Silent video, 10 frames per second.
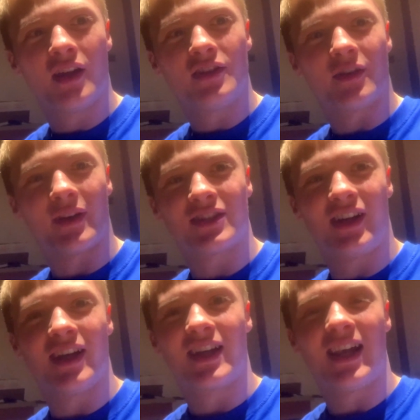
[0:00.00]
So I
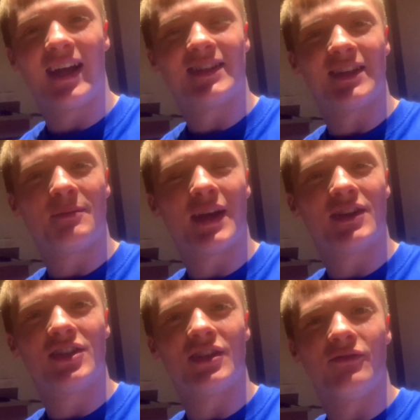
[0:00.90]
started collecting
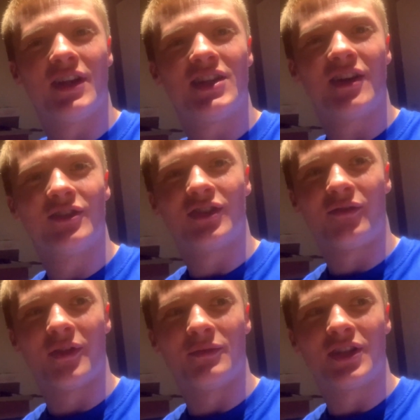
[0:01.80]
pictures and videos of them.